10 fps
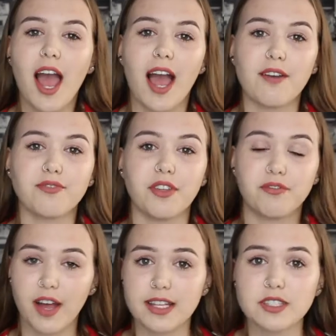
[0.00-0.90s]
have the
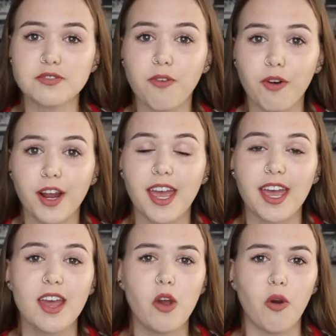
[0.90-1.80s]
funds for
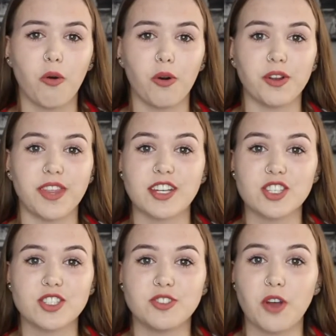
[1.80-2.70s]
it, or they
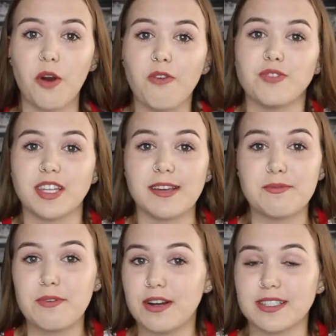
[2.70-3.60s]
just don't really
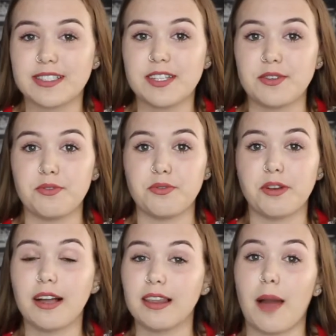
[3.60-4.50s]
want to
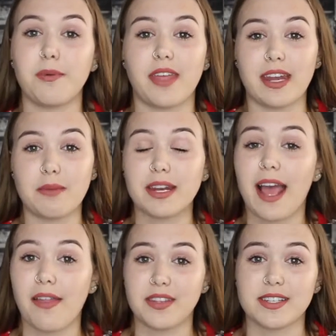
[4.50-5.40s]
collab with anybody
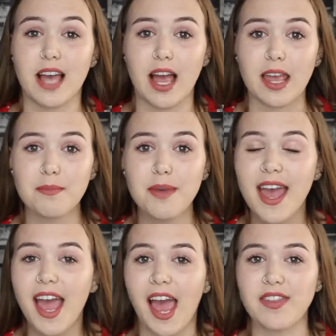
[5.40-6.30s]
at the time,
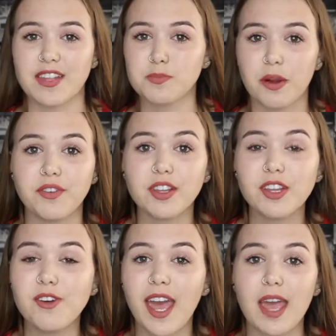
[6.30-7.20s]
and that's
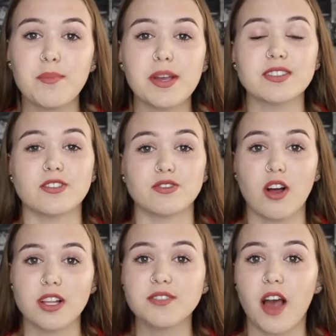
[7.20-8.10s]
perfectly okay because there's
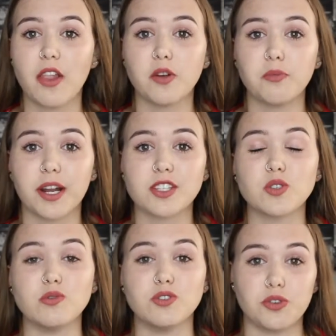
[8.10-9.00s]
lots of other brands
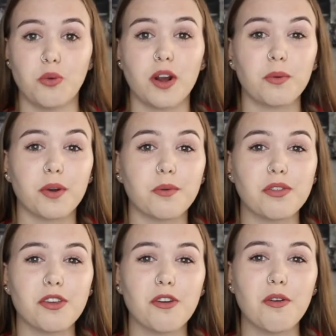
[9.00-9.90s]
who do want to work
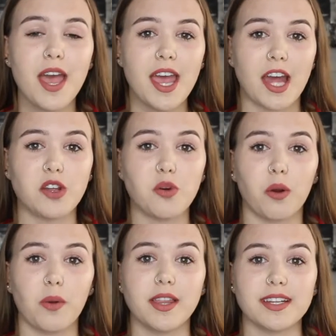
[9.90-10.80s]
with you and who
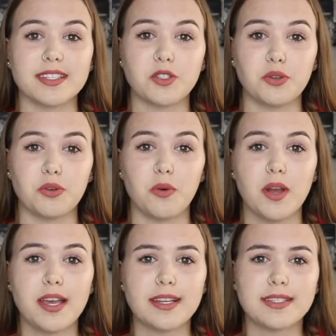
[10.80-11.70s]
are willing to
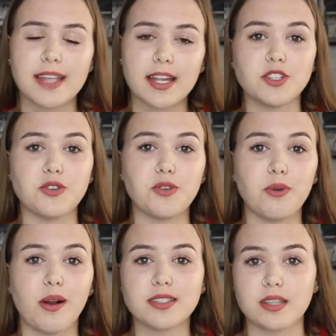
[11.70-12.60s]
send
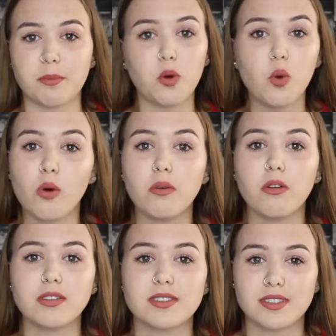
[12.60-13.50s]
you some
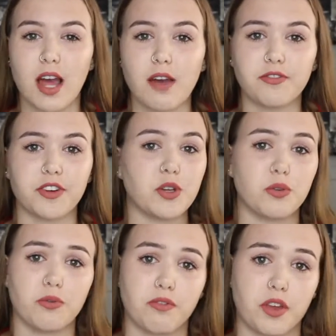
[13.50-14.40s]
cool stuff for you
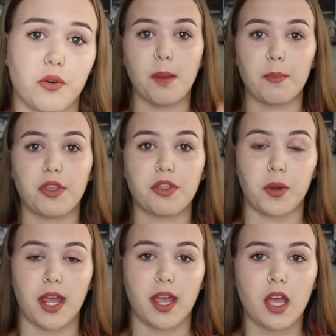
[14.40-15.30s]
to review. Number
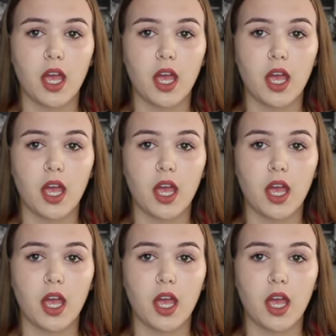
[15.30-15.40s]
3,